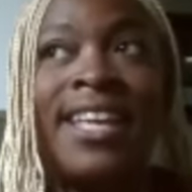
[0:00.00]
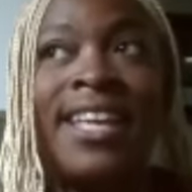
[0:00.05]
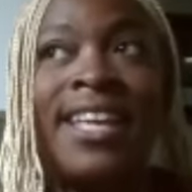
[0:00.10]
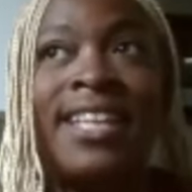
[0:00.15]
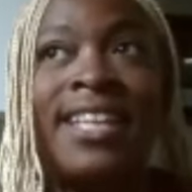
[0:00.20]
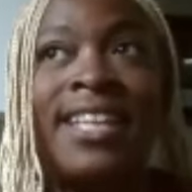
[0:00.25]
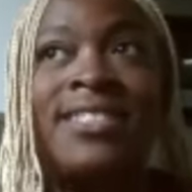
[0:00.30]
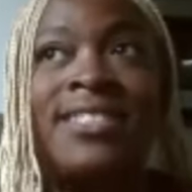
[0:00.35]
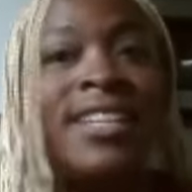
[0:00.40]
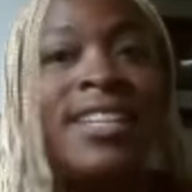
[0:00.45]

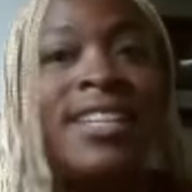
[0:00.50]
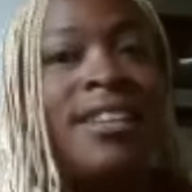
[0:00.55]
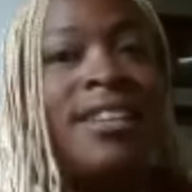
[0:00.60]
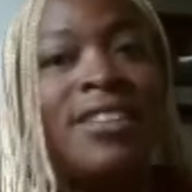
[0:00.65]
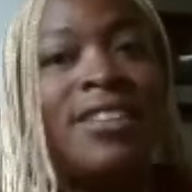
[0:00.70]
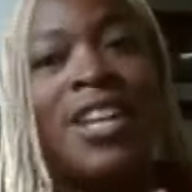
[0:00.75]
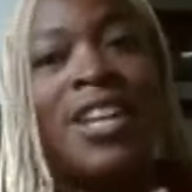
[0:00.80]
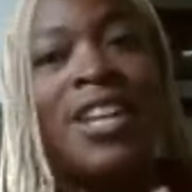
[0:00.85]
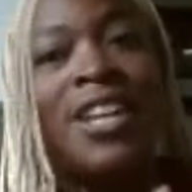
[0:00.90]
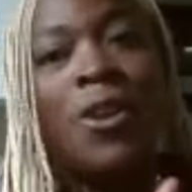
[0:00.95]
it
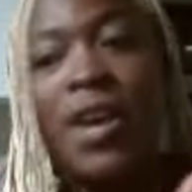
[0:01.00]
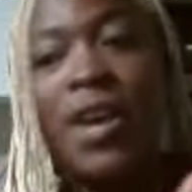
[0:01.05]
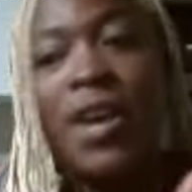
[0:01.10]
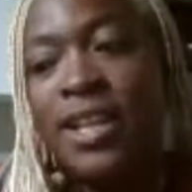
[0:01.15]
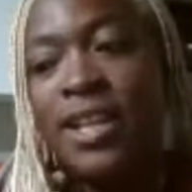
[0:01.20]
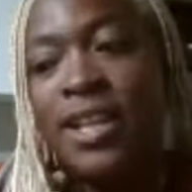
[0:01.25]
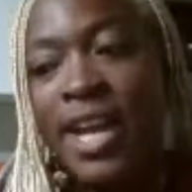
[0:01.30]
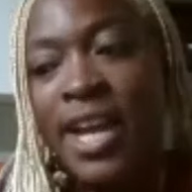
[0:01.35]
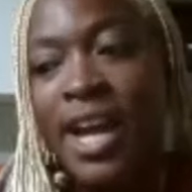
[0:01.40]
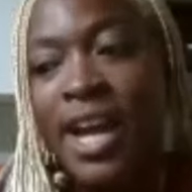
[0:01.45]
didn't, you know,
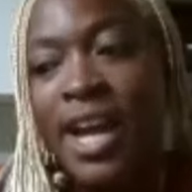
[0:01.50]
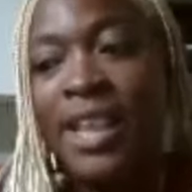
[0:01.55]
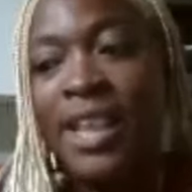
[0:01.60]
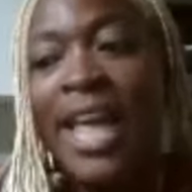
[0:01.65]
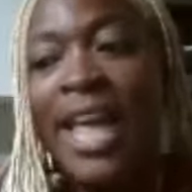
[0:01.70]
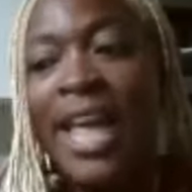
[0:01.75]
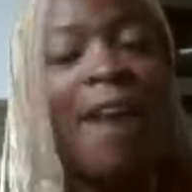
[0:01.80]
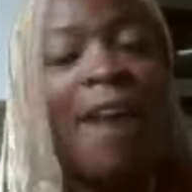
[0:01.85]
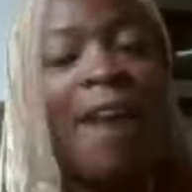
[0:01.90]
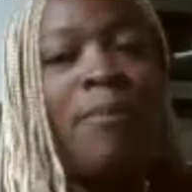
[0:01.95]
it, it
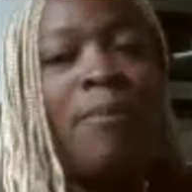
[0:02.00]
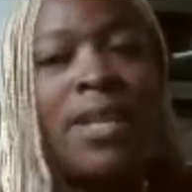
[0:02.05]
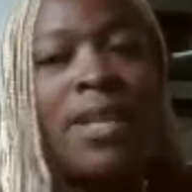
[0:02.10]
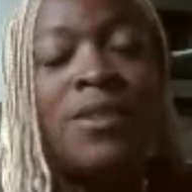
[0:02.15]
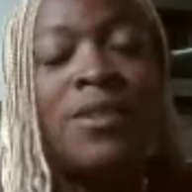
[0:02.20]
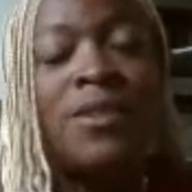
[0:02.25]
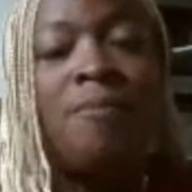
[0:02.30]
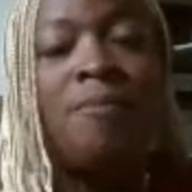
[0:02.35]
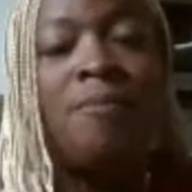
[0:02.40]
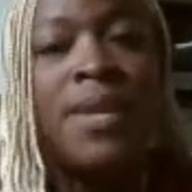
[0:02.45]
allowed me
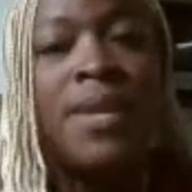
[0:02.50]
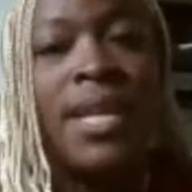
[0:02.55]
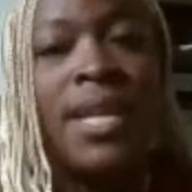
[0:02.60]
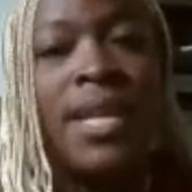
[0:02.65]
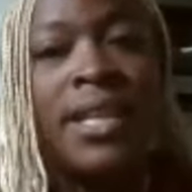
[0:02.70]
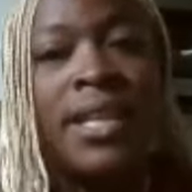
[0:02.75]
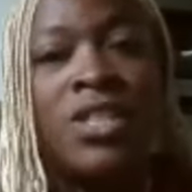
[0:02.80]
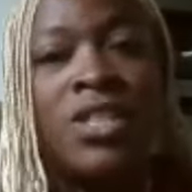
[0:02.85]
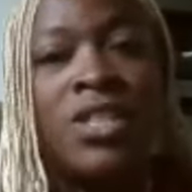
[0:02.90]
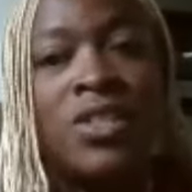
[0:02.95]
to
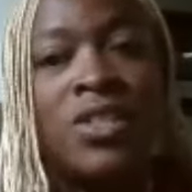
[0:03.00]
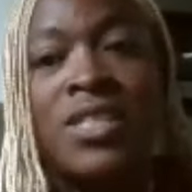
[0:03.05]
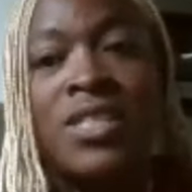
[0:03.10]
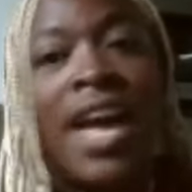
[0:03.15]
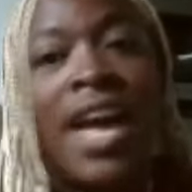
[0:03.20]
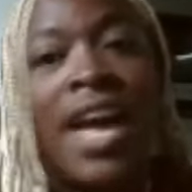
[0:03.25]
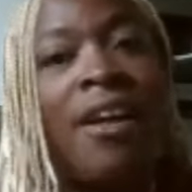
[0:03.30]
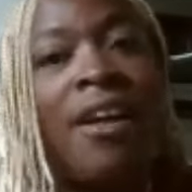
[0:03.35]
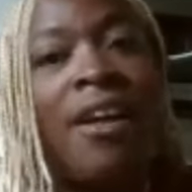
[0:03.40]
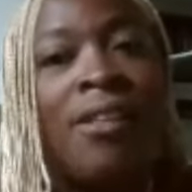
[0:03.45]
immediately just
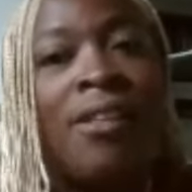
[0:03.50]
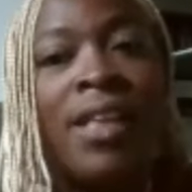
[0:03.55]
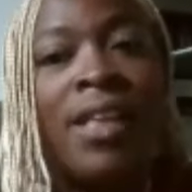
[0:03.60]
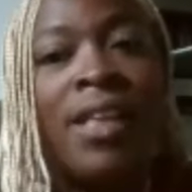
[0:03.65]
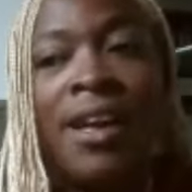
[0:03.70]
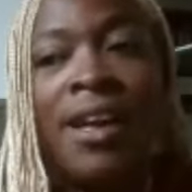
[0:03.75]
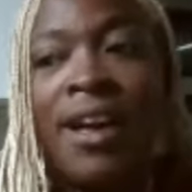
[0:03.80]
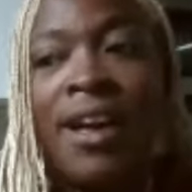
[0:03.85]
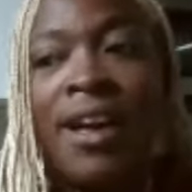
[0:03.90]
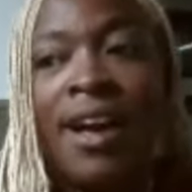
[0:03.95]
tell
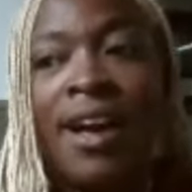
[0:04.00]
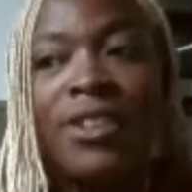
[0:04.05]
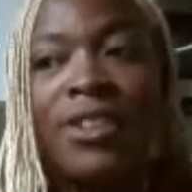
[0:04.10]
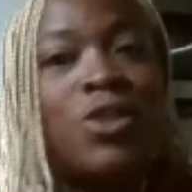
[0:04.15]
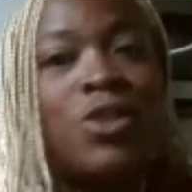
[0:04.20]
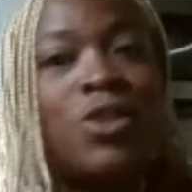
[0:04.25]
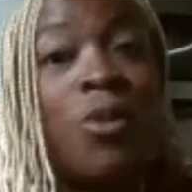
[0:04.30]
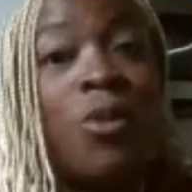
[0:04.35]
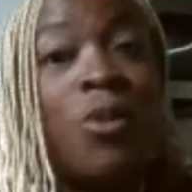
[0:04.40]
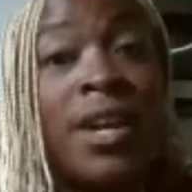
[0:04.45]
a
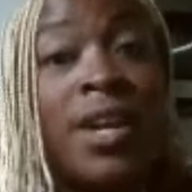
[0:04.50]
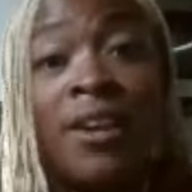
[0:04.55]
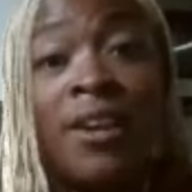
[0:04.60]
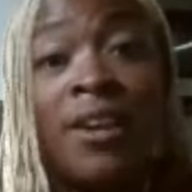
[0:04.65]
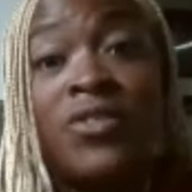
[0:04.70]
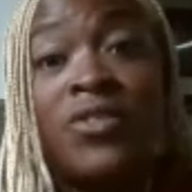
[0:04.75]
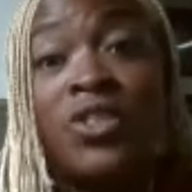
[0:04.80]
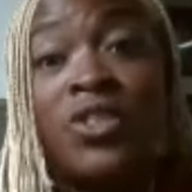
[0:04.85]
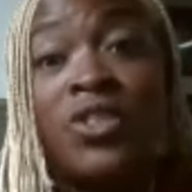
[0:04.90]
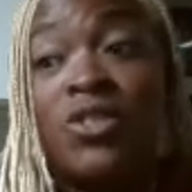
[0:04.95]
story
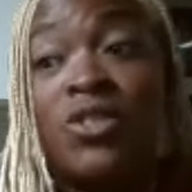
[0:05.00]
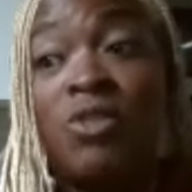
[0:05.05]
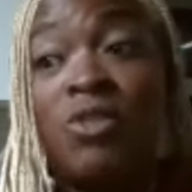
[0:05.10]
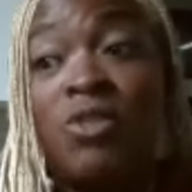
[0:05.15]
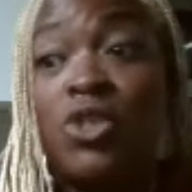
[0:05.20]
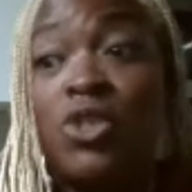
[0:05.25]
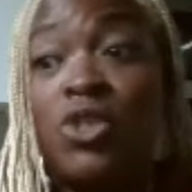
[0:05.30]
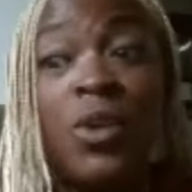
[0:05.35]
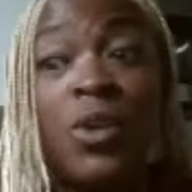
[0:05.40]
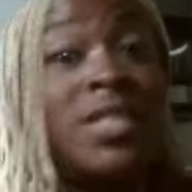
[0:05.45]
of just
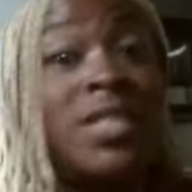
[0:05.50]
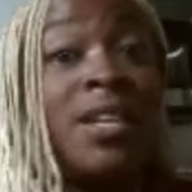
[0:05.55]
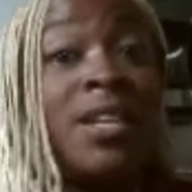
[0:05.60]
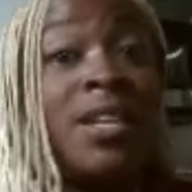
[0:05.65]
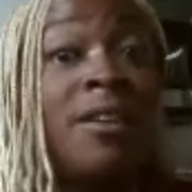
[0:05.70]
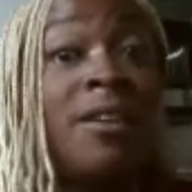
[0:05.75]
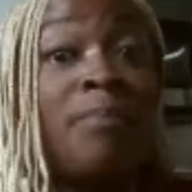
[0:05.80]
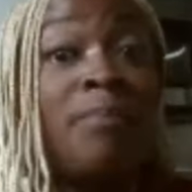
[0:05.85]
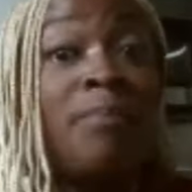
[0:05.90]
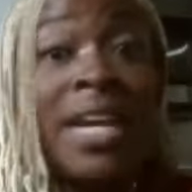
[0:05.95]

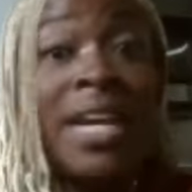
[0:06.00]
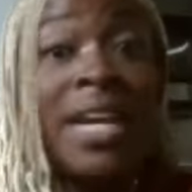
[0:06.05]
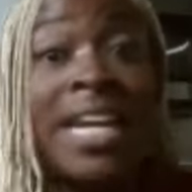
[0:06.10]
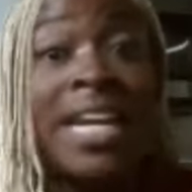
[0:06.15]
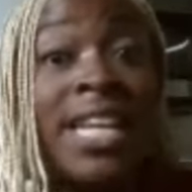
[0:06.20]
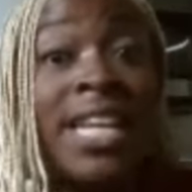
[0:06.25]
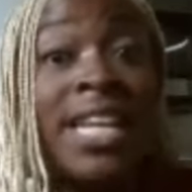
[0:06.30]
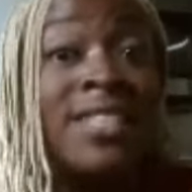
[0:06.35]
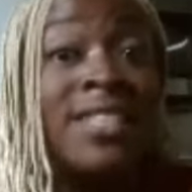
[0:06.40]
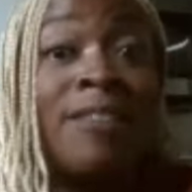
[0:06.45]
rejoicing by
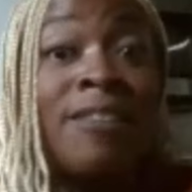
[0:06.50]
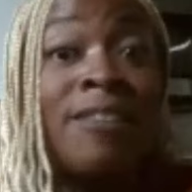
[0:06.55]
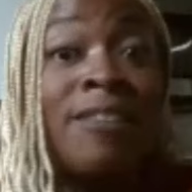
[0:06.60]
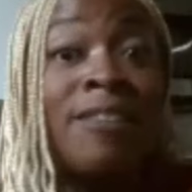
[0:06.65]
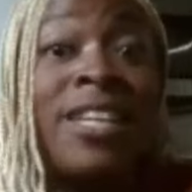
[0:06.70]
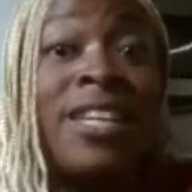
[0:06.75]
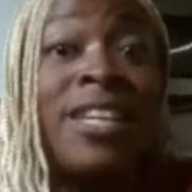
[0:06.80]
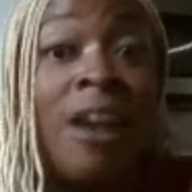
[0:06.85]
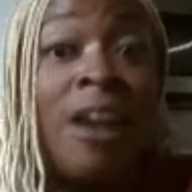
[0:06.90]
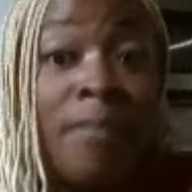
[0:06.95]
eating
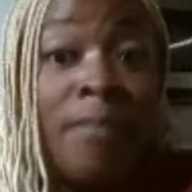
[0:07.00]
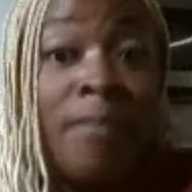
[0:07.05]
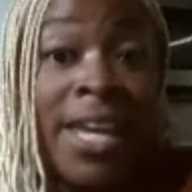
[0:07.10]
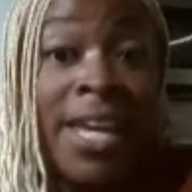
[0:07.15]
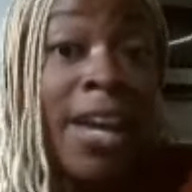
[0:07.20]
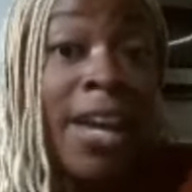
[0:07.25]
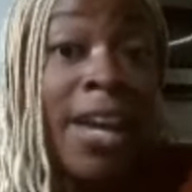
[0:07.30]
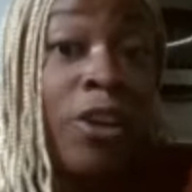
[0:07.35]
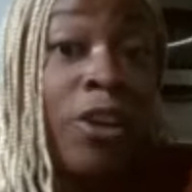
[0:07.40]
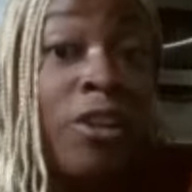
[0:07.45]
something
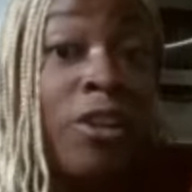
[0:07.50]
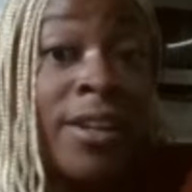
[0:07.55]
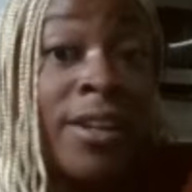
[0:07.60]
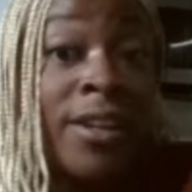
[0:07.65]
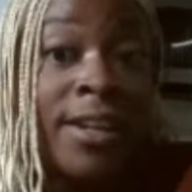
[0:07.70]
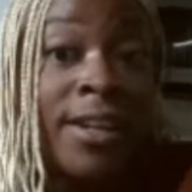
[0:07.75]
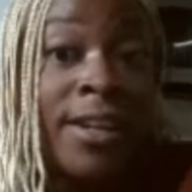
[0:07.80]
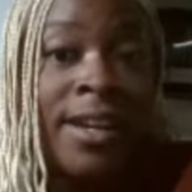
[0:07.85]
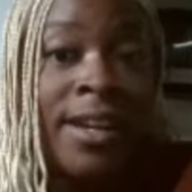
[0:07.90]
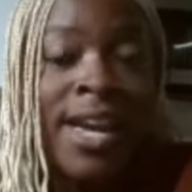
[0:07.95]
yummy and
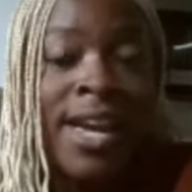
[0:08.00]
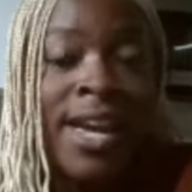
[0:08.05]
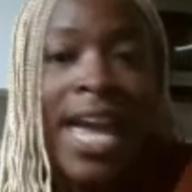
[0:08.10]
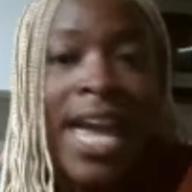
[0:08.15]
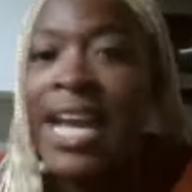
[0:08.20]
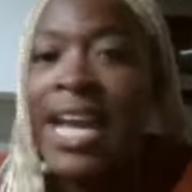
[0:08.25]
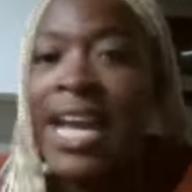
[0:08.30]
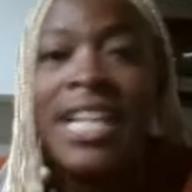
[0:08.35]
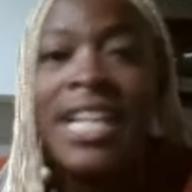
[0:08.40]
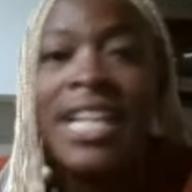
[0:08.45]
good.
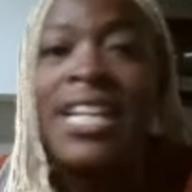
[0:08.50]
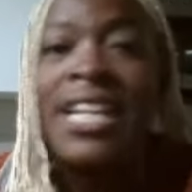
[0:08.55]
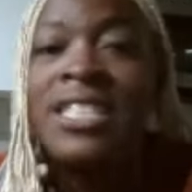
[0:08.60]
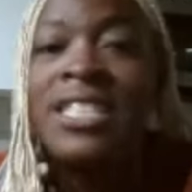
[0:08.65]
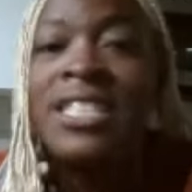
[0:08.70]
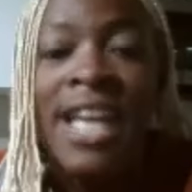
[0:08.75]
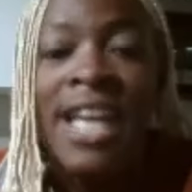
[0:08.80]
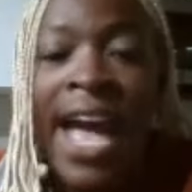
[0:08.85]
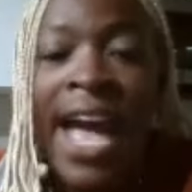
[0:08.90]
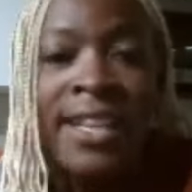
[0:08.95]
And I didn't need
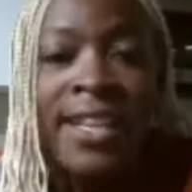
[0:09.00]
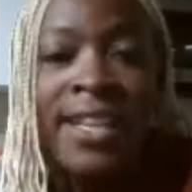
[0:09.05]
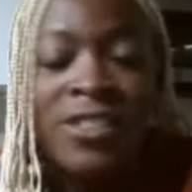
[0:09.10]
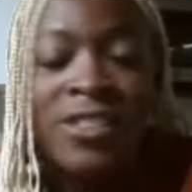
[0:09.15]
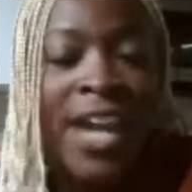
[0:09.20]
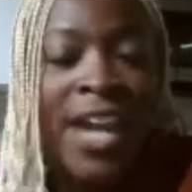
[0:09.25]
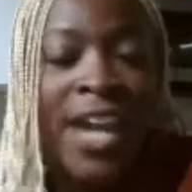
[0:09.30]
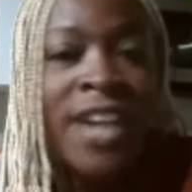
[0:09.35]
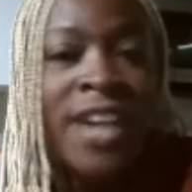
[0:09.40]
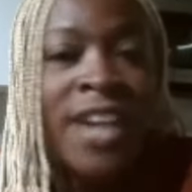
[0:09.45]
to
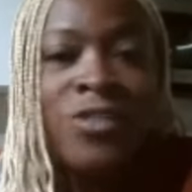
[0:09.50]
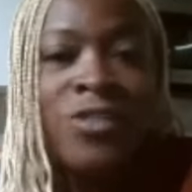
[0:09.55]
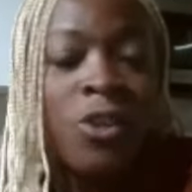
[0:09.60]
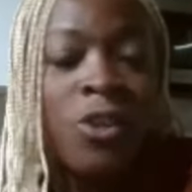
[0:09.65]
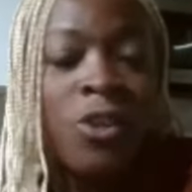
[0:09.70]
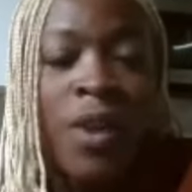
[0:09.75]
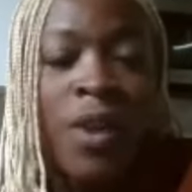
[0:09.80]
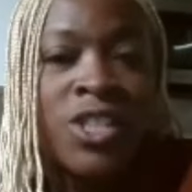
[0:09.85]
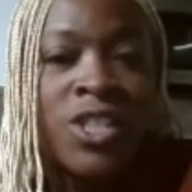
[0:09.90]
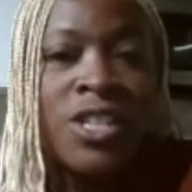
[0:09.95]
ask answer the
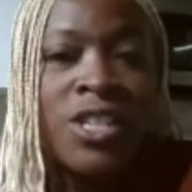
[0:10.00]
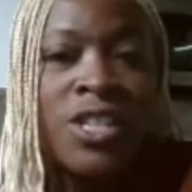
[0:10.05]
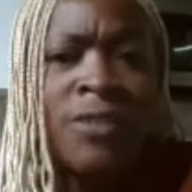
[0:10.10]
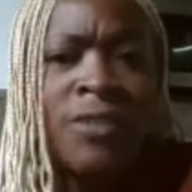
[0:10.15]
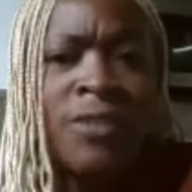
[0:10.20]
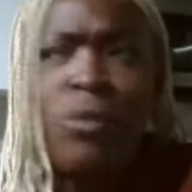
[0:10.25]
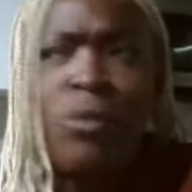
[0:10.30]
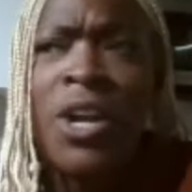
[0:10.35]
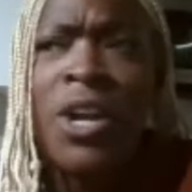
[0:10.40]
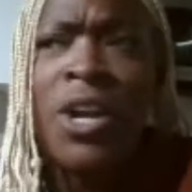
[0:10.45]
question
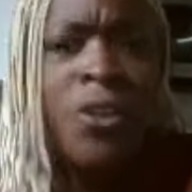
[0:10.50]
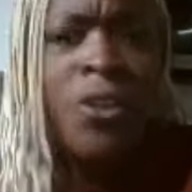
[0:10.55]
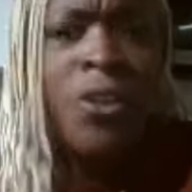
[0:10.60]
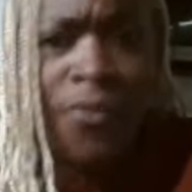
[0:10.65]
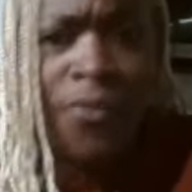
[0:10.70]
of where you're